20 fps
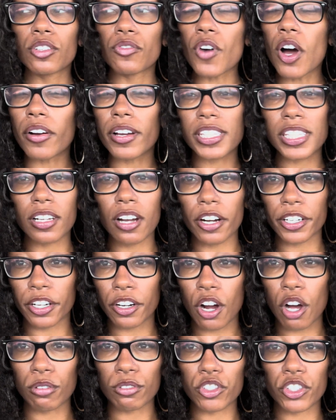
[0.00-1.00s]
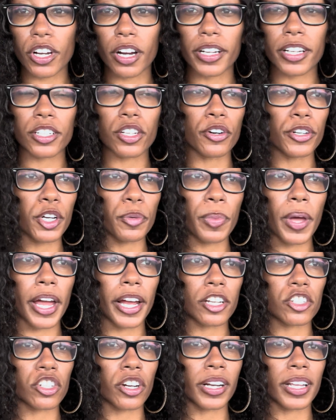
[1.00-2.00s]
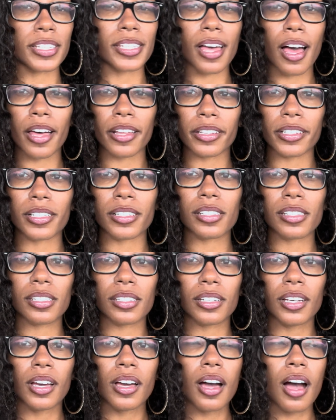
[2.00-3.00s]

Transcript: Focusing on your own journey. Don't compare your journey to others.